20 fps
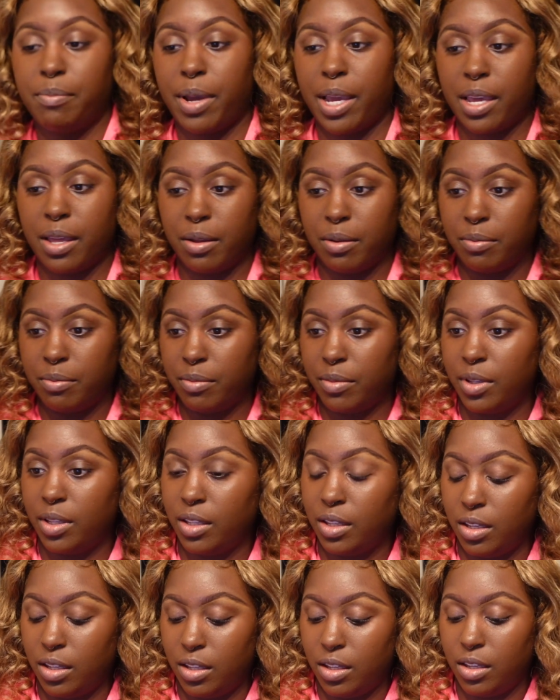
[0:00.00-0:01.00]
Bam.
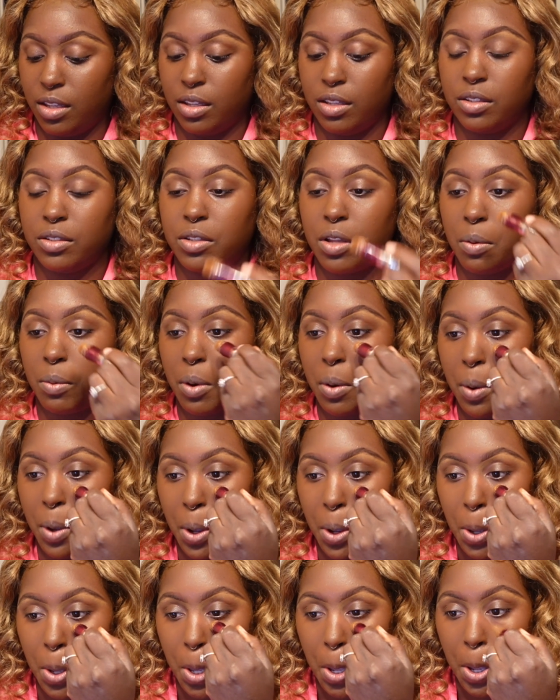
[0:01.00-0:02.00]
So I'm going
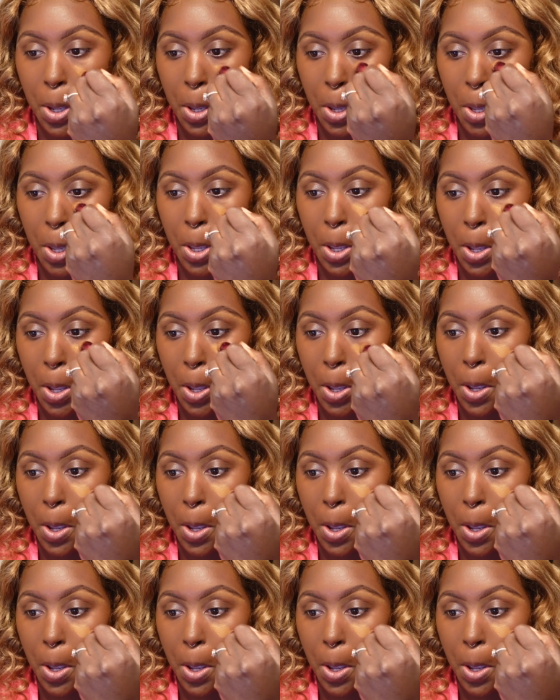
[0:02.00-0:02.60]
to use it.